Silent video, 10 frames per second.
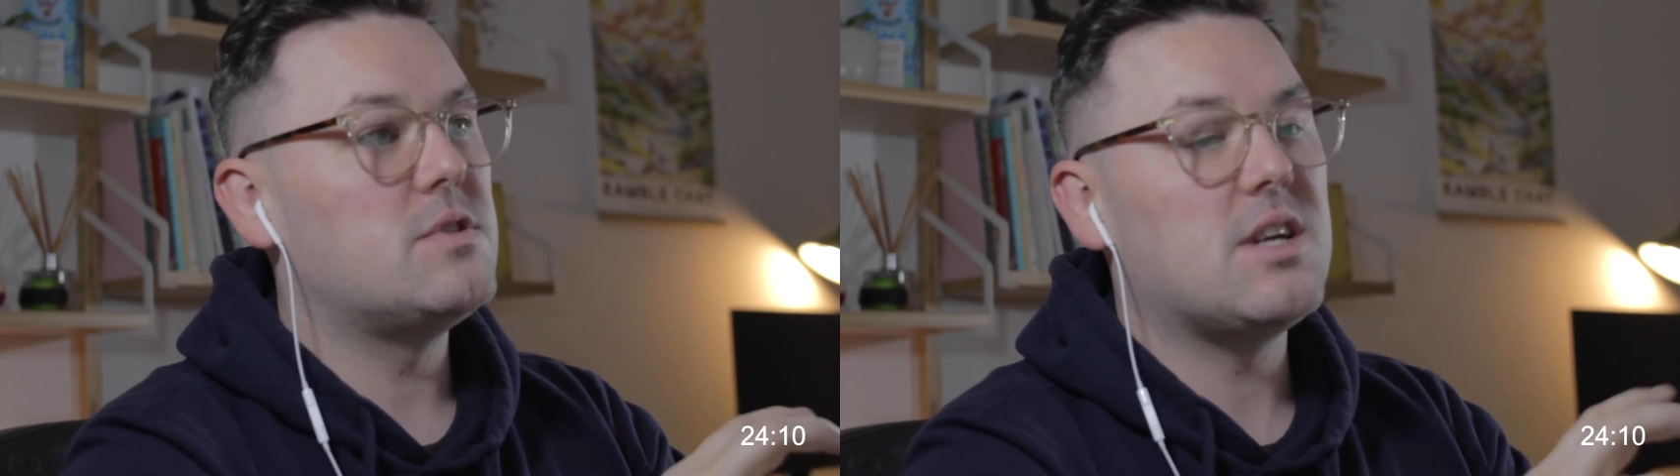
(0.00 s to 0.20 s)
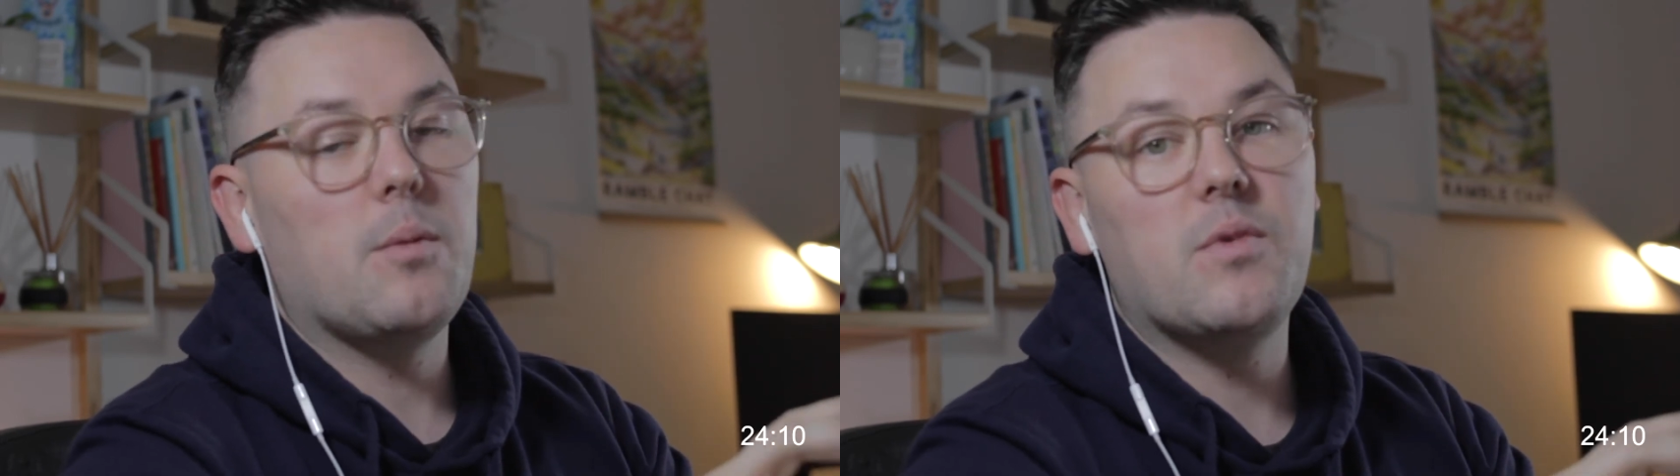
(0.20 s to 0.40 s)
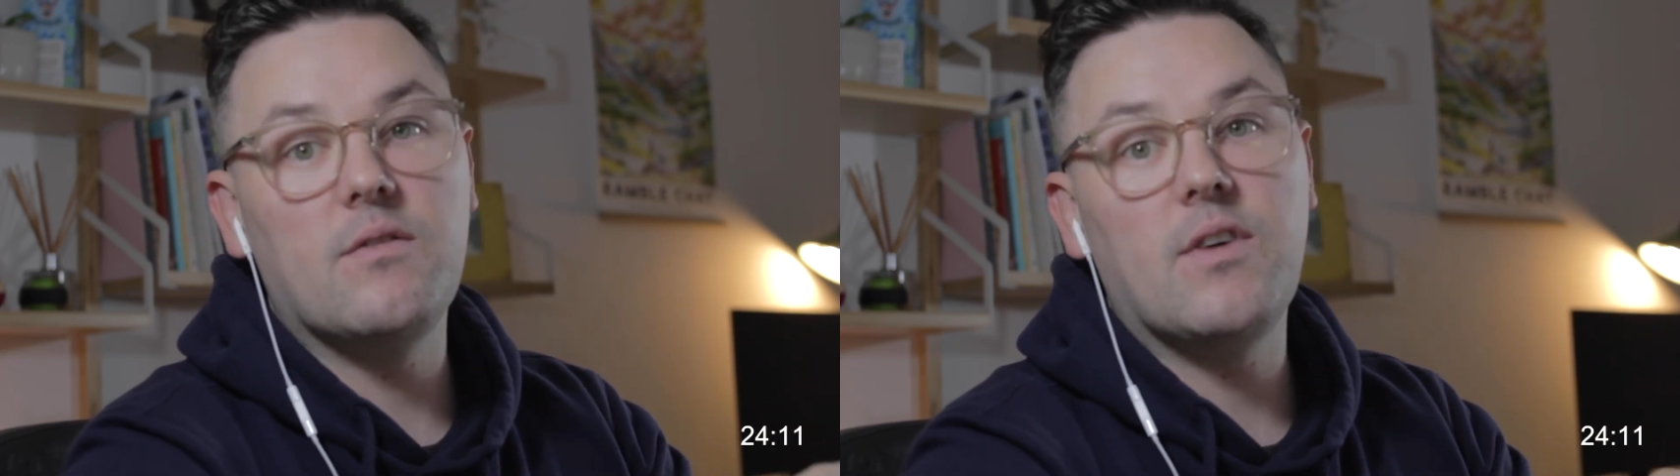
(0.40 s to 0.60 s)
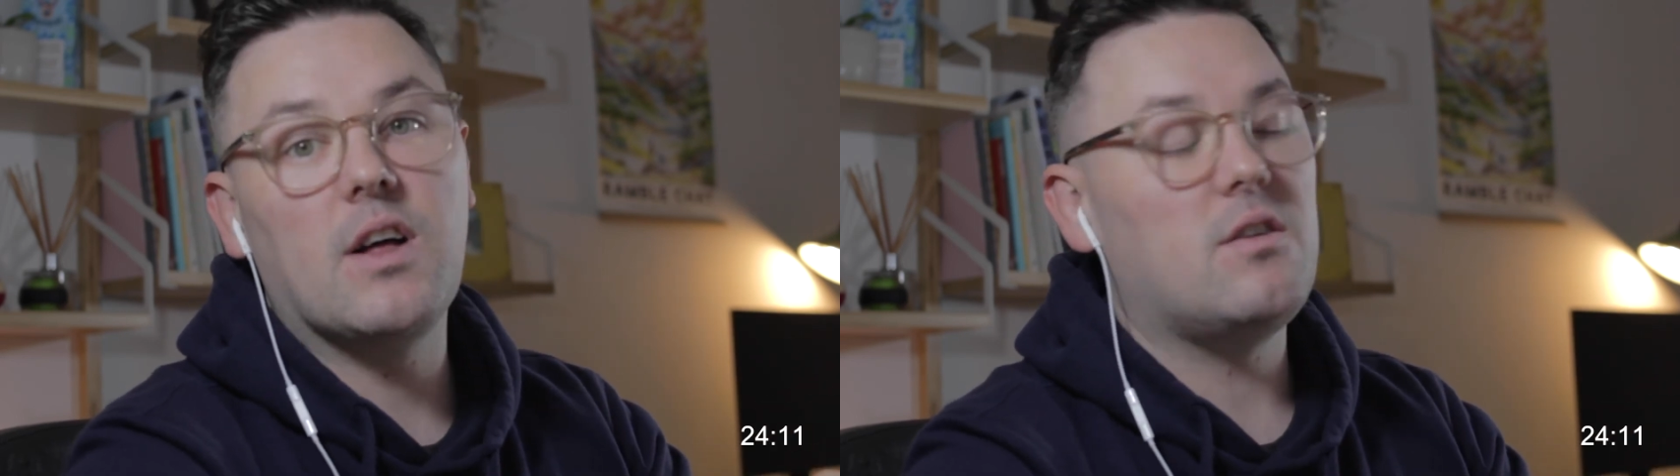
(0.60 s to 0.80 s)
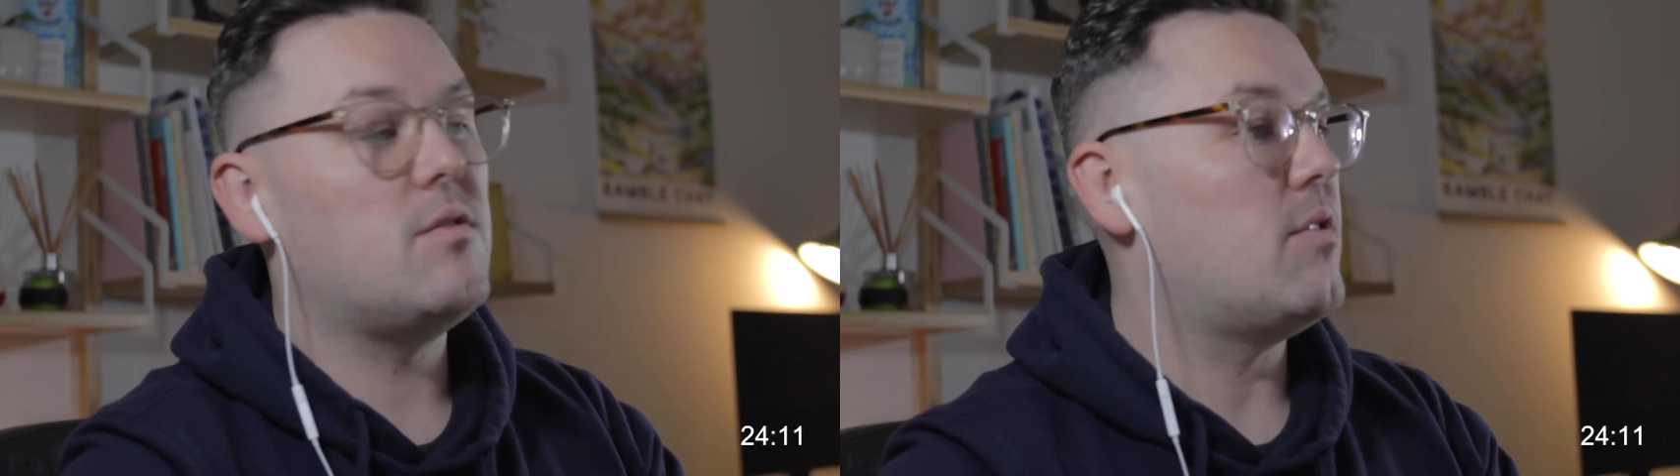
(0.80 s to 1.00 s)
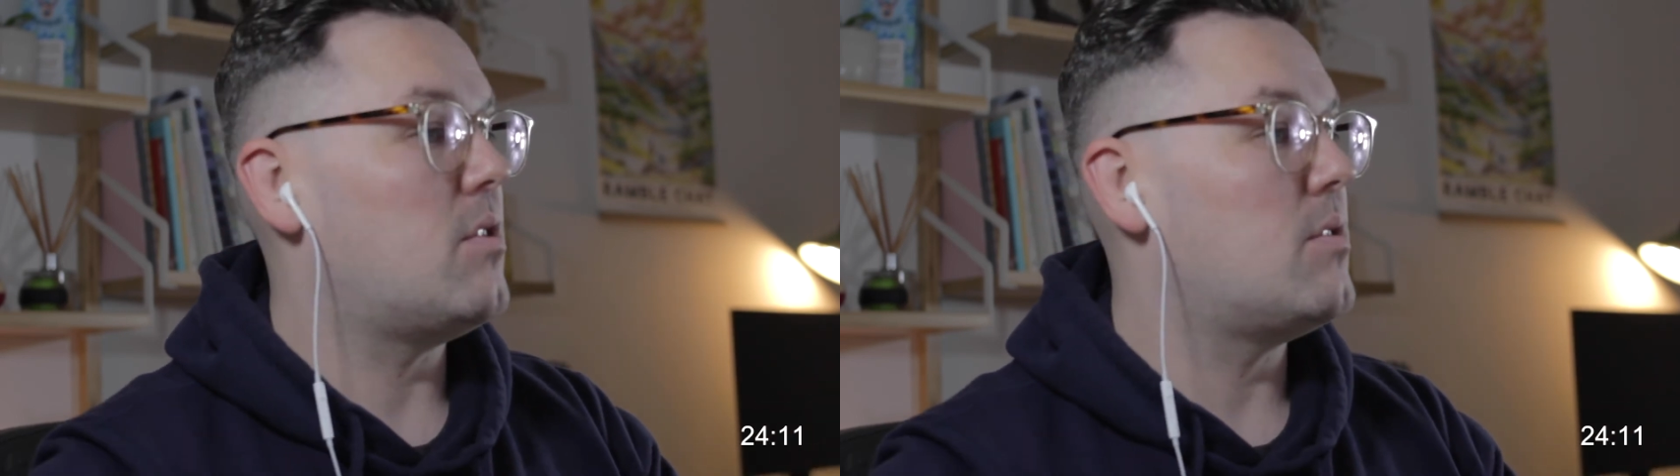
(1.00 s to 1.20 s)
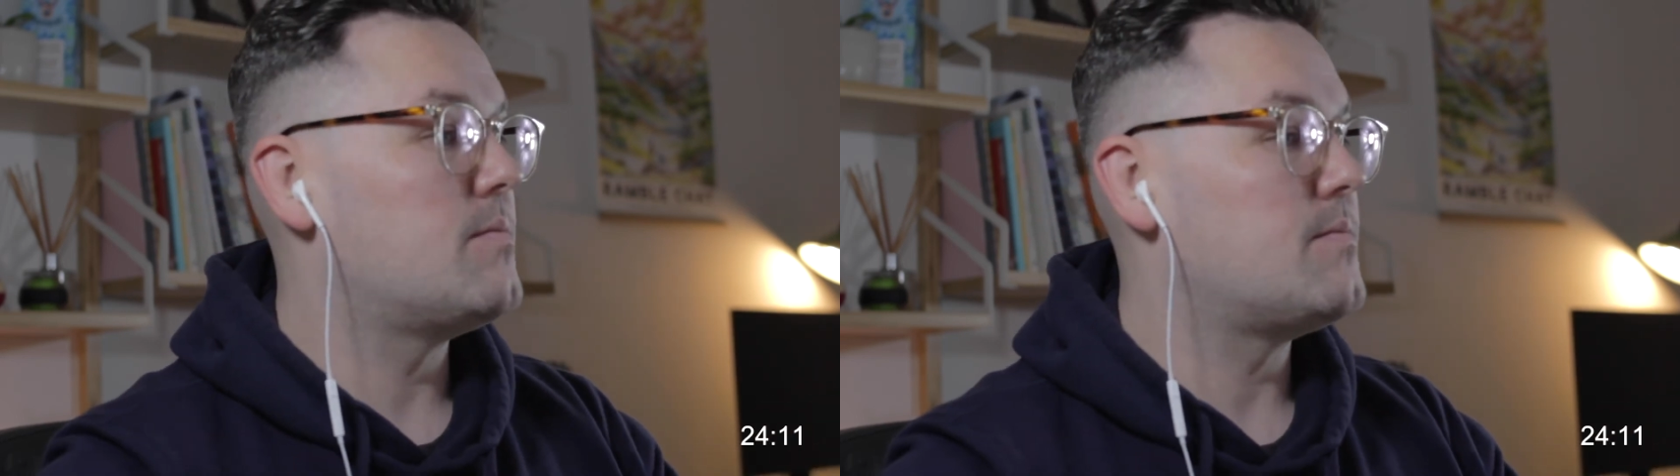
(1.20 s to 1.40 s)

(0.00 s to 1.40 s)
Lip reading: type in a value for.